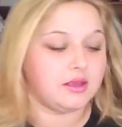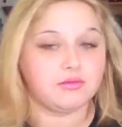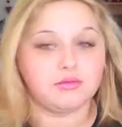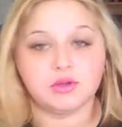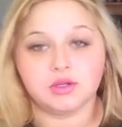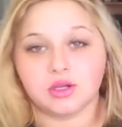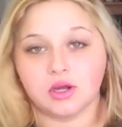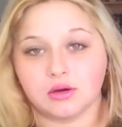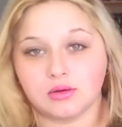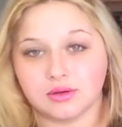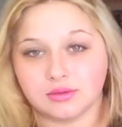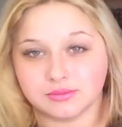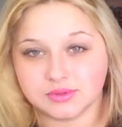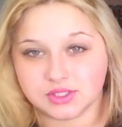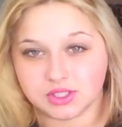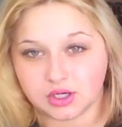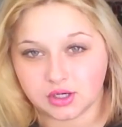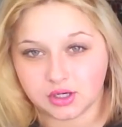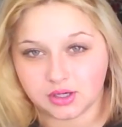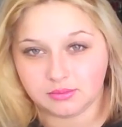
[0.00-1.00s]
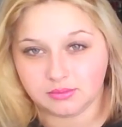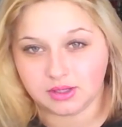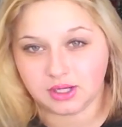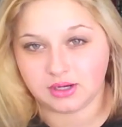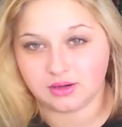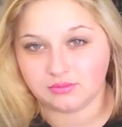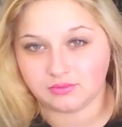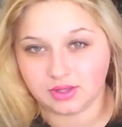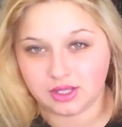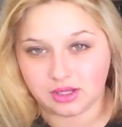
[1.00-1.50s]
If you don't, I'm sorry. I'm
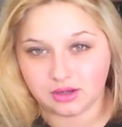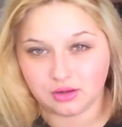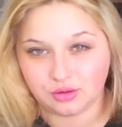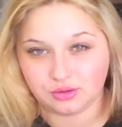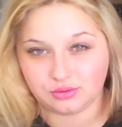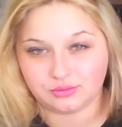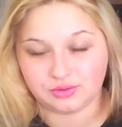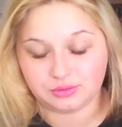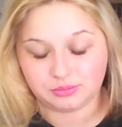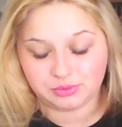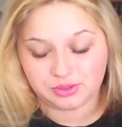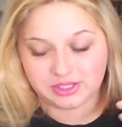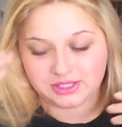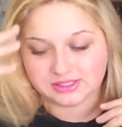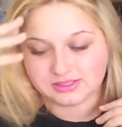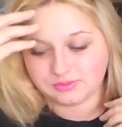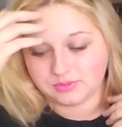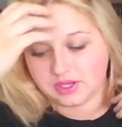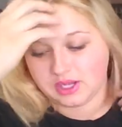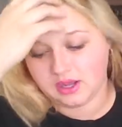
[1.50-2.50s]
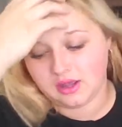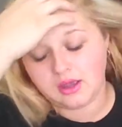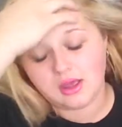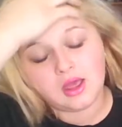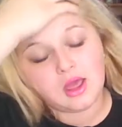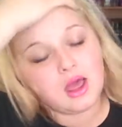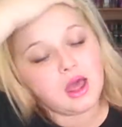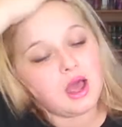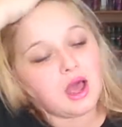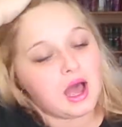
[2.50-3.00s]
kind of like all over the place, but
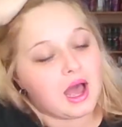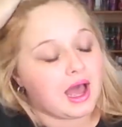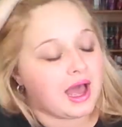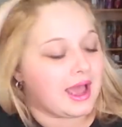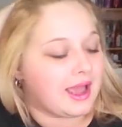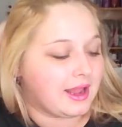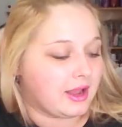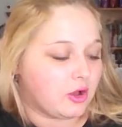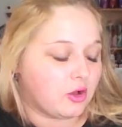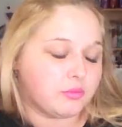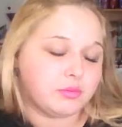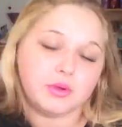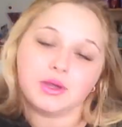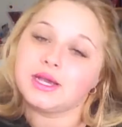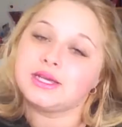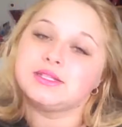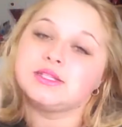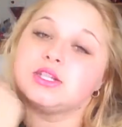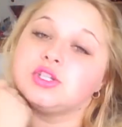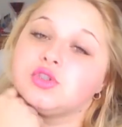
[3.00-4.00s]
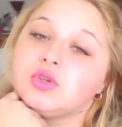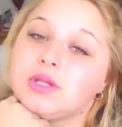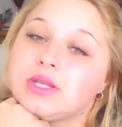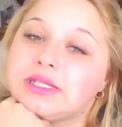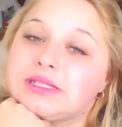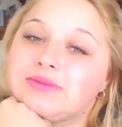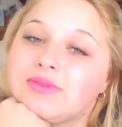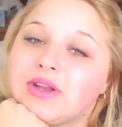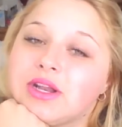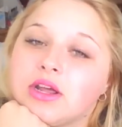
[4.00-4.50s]
I hope you guys enjoyed
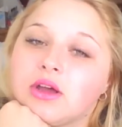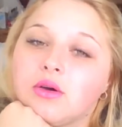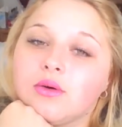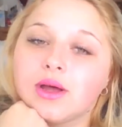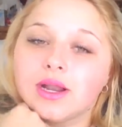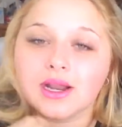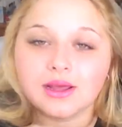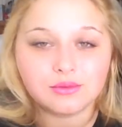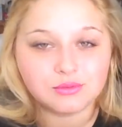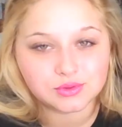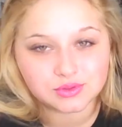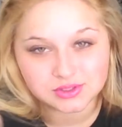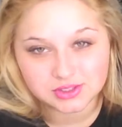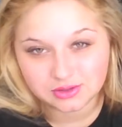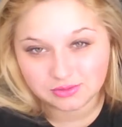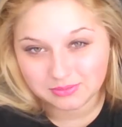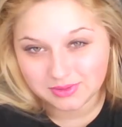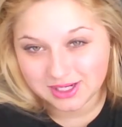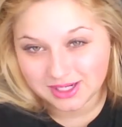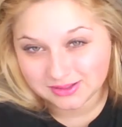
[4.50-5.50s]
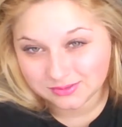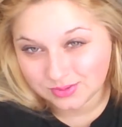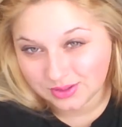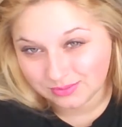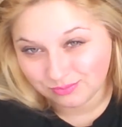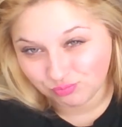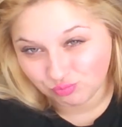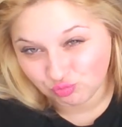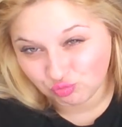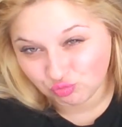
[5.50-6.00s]
this video, and I will see you in my next
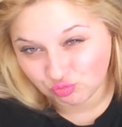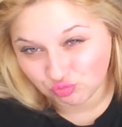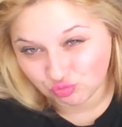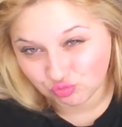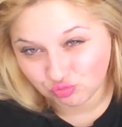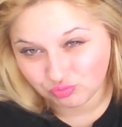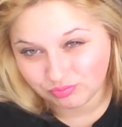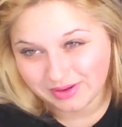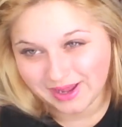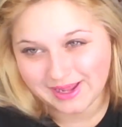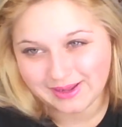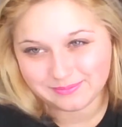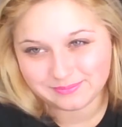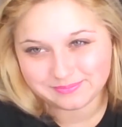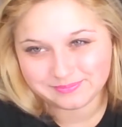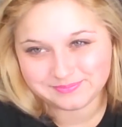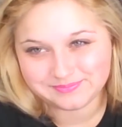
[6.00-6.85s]
one. Bye.